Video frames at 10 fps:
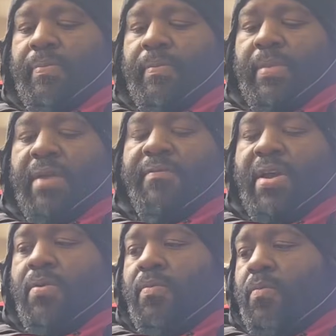if I
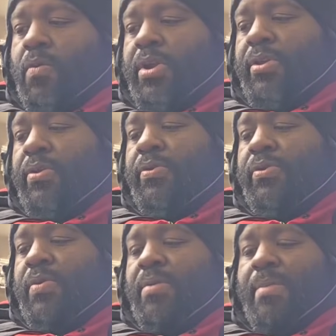don't want to use
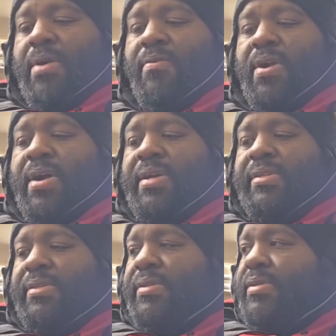one of my rods.
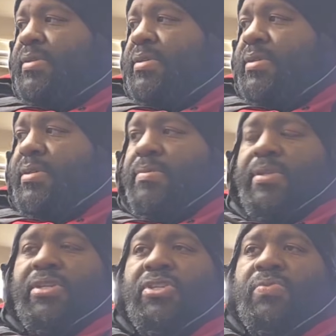
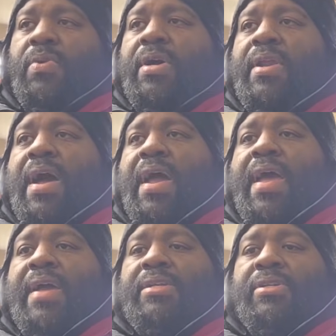But this is what
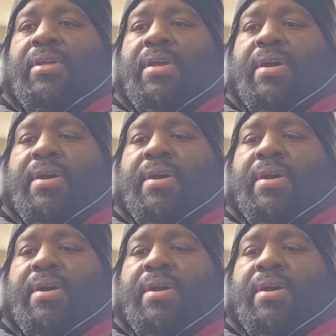I actually